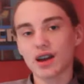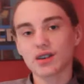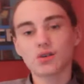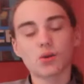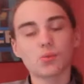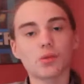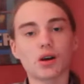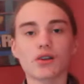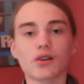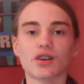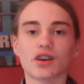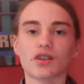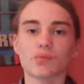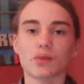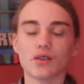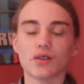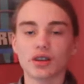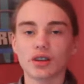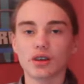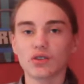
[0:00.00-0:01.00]
And I don't
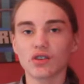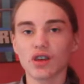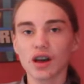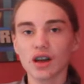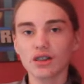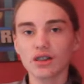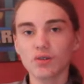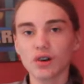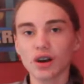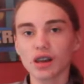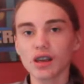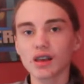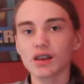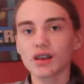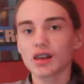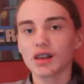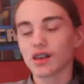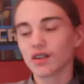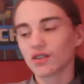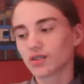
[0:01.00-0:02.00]
monetize my videos
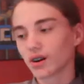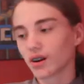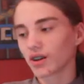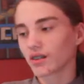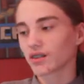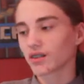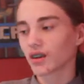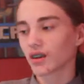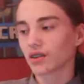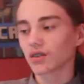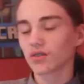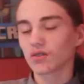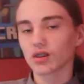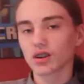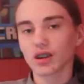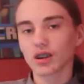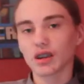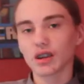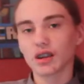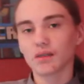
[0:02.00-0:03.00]
anyway, so it
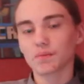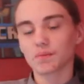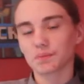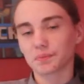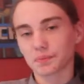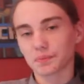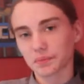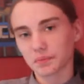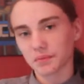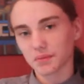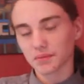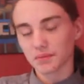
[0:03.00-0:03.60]
doesn't really